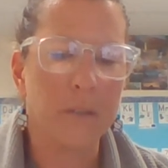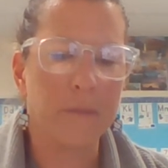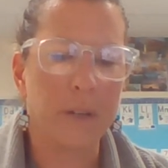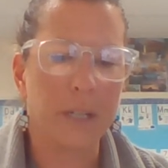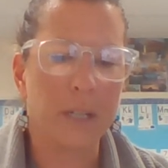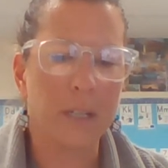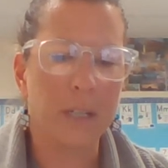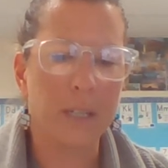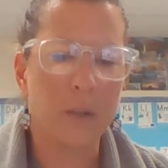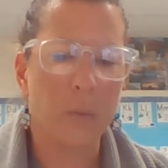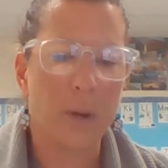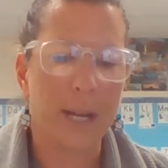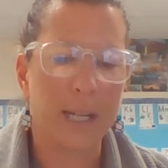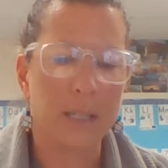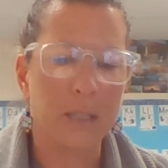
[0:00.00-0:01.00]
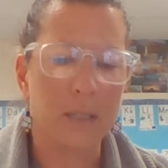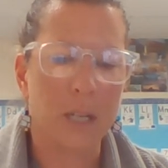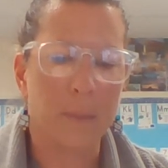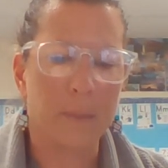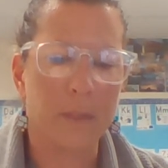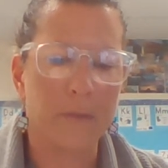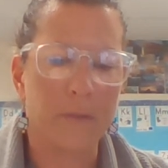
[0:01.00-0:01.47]
Finally, the wagon
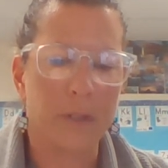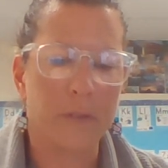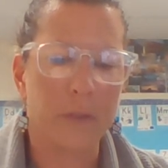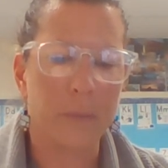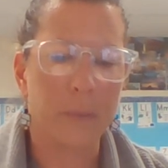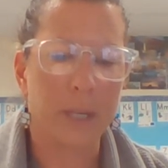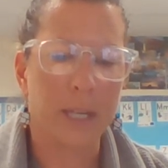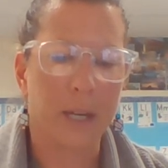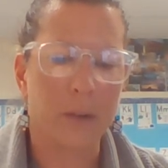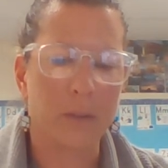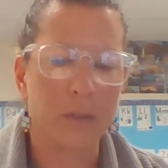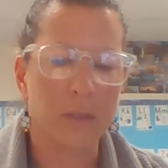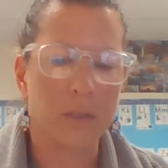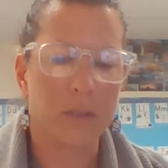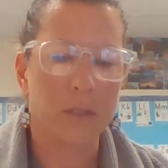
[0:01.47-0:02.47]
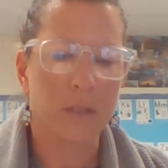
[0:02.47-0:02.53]
stopped in front of a big house.